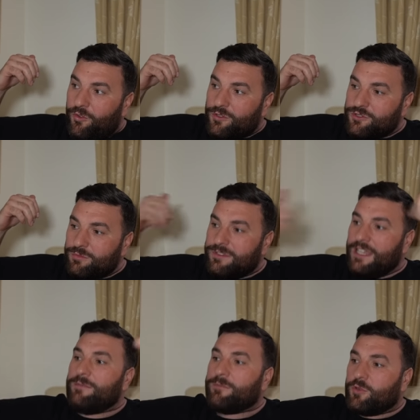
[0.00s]
some
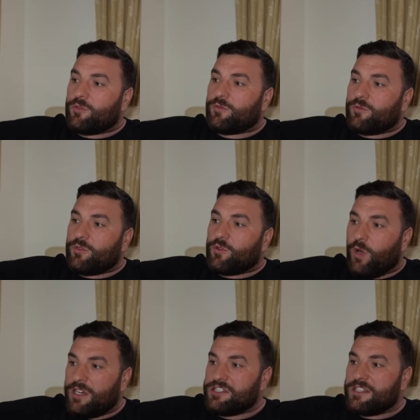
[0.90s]
deep
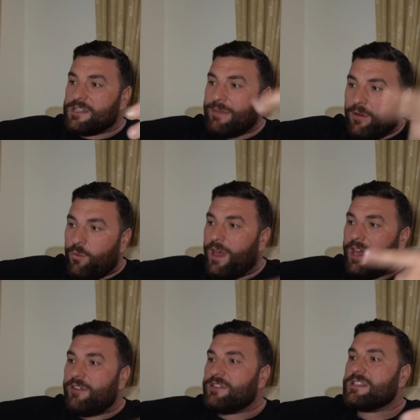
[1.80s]
questions about
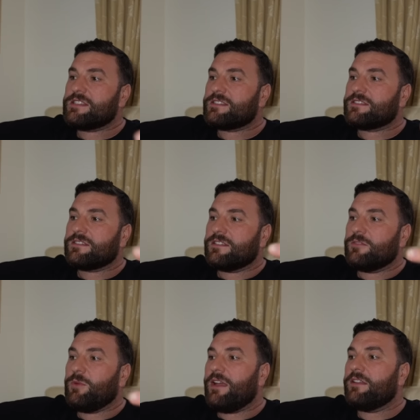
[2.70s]
where is this
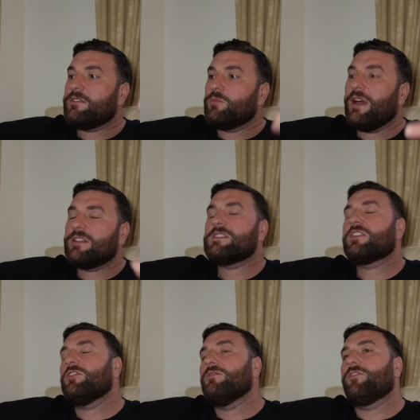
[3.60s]
where where does it
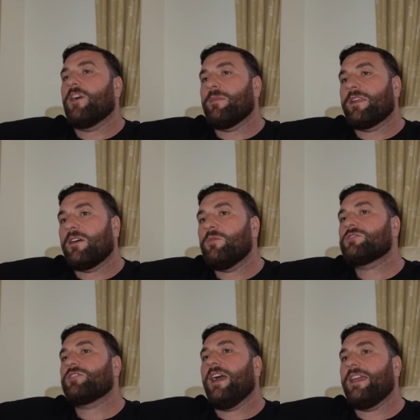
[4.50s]
come from and I will
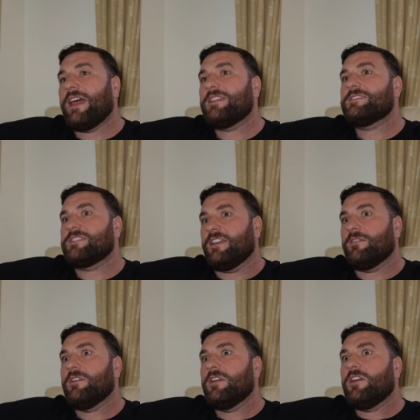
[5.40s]
try and answer
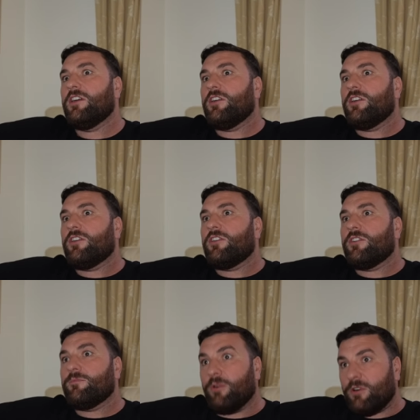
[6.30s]
you.
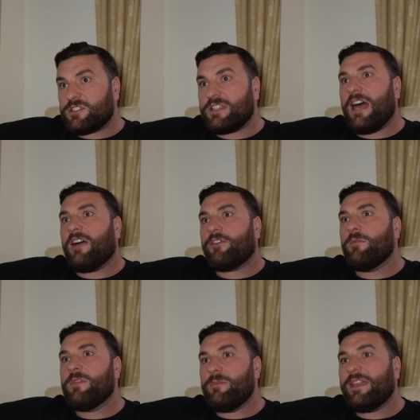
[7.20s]
But start
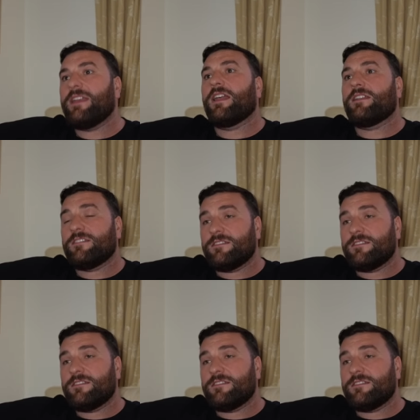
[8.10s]
from the beginning.